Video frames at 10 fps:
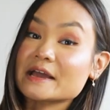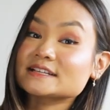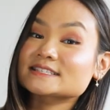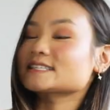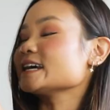
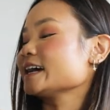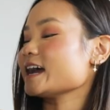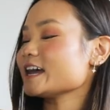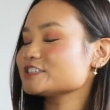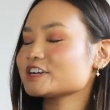pants.
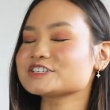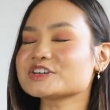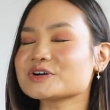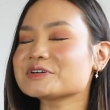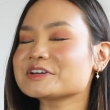As you guys
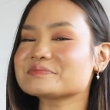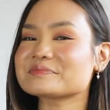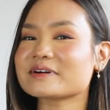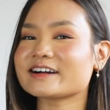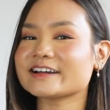know, in
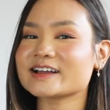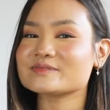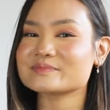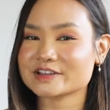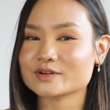my
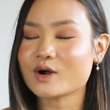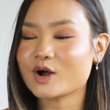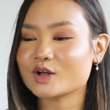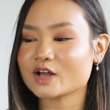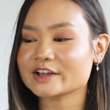mango
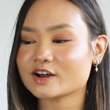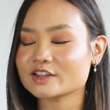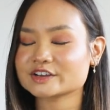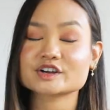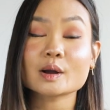haul, I
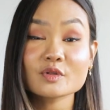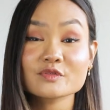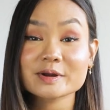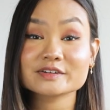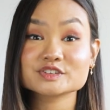got like a couple
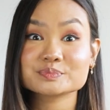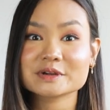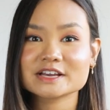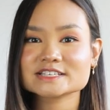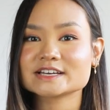of pairs of suit
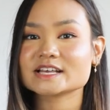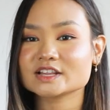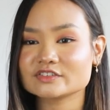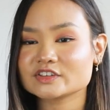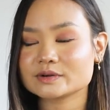pants and I
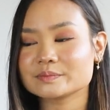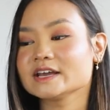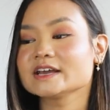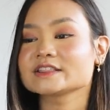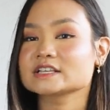love them.
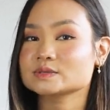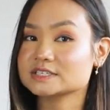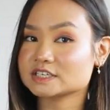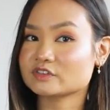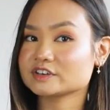This
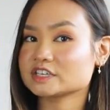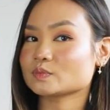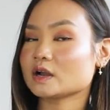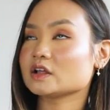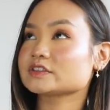one's different as
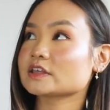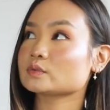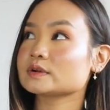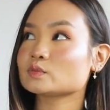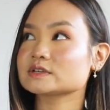well. The other
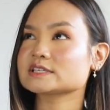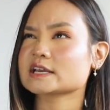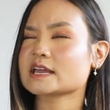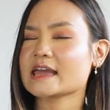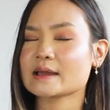one was like
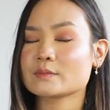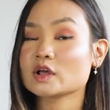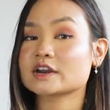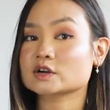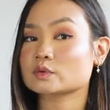a camel
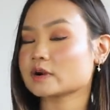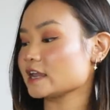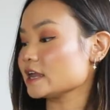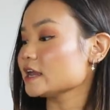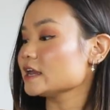and a
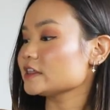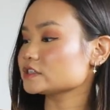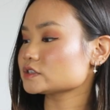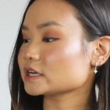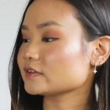gray.
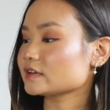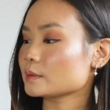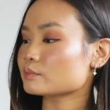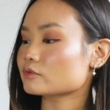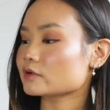This one's kind of
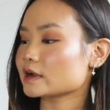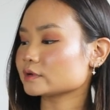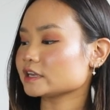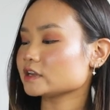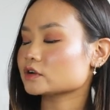like a
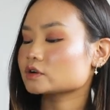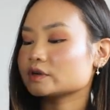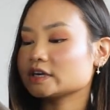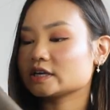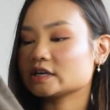brownie
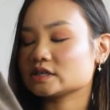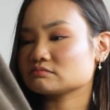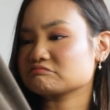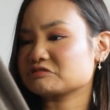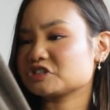green
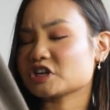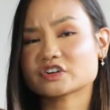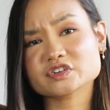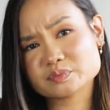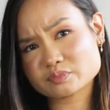
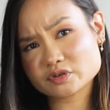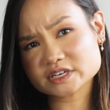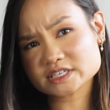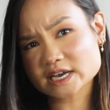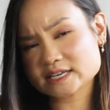checkered
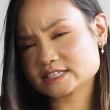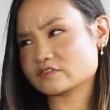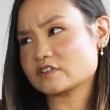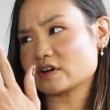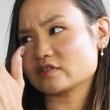print. It has like
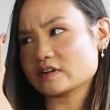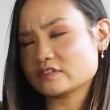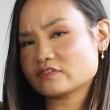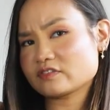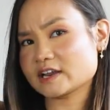very,
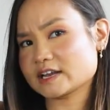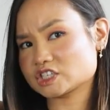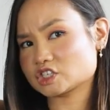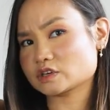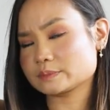very
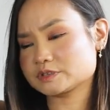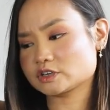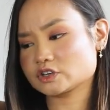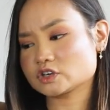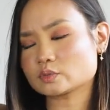finite stripes
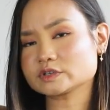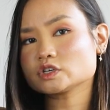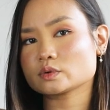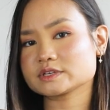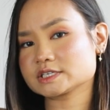here. You don't really
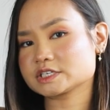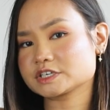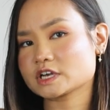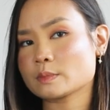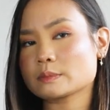notice it
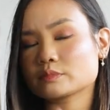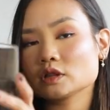until you come up